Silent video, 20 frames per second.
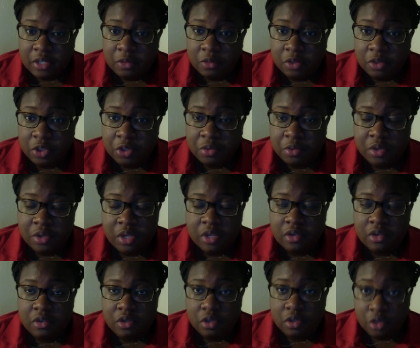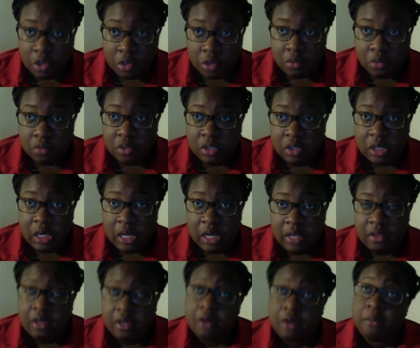was used,
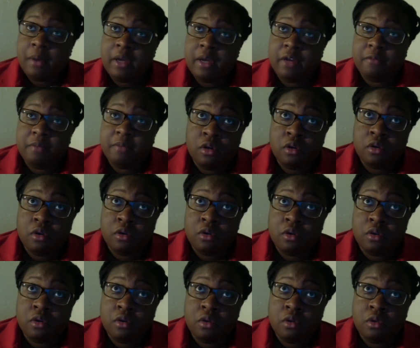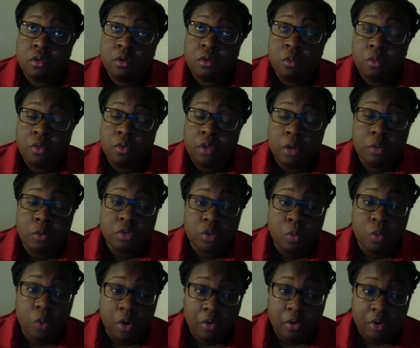there was a
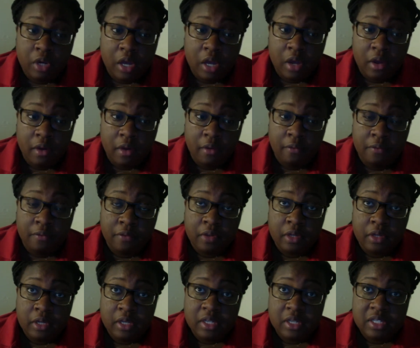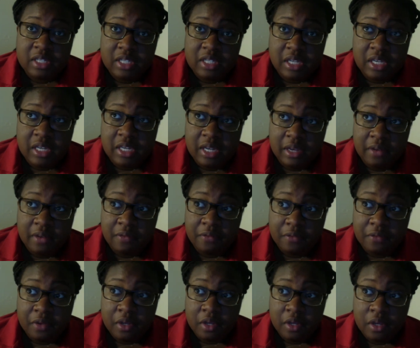worry of C. diff,
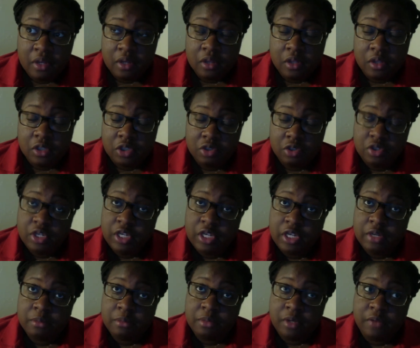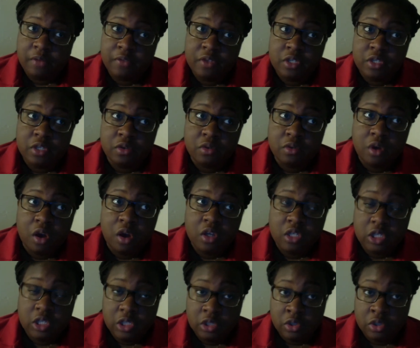Clostridium difficile,
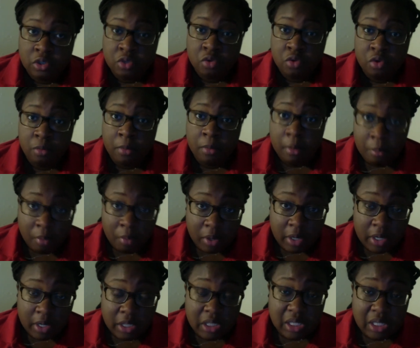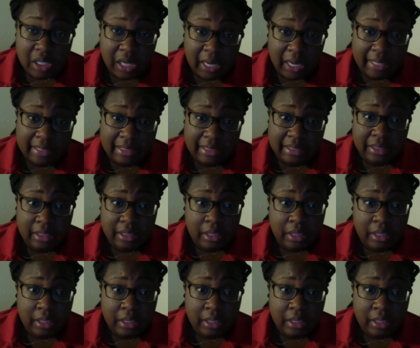causing pseudomembranous colitis,